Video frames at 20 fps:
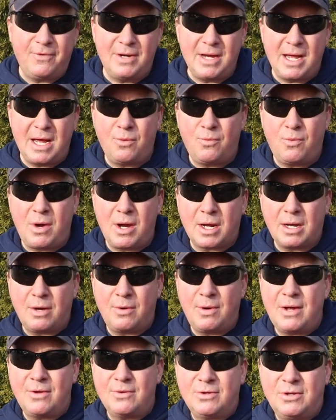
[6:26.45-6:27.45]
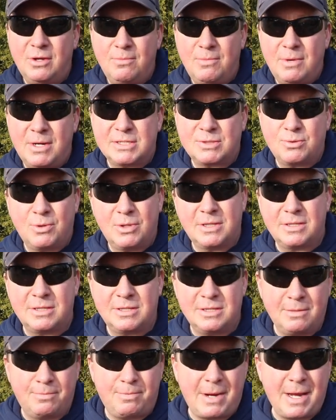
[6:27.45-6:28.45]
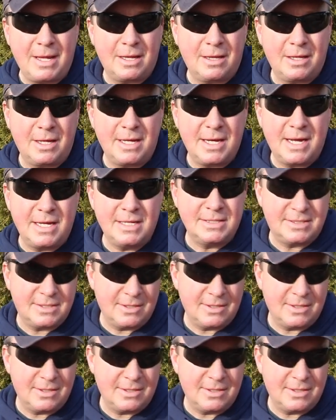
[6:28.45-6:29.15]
You're not walking around too much with the pilot light on.